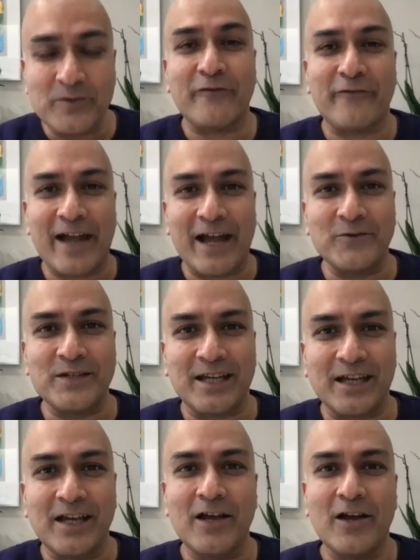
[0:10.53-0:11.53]
the
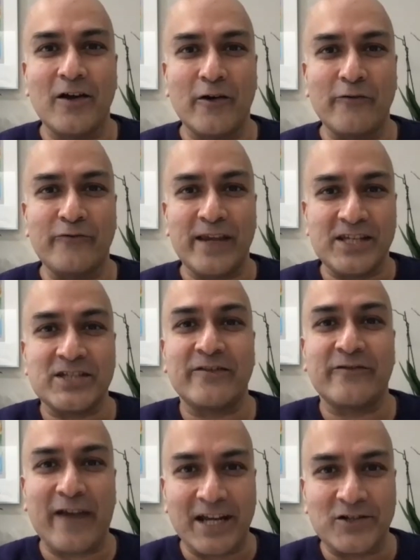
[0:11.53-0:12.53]
founder of
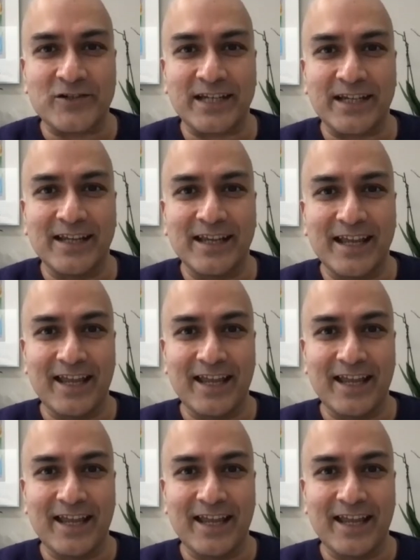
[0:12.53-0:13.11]
Veshin Factory.